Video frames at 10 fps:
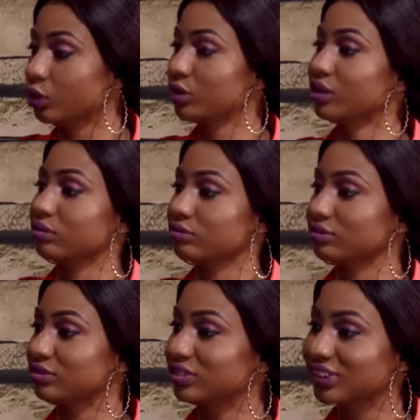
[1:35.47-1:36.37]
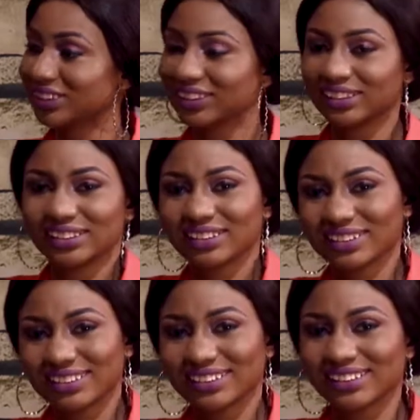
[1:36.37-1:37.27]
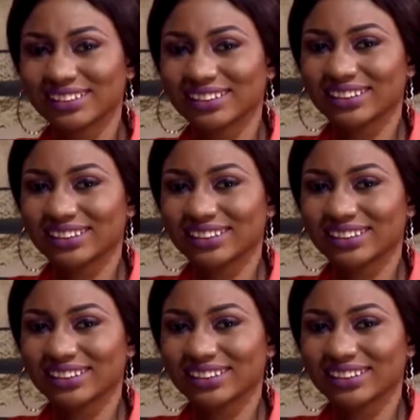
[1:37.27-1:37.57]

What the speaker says: So they just, okay, at this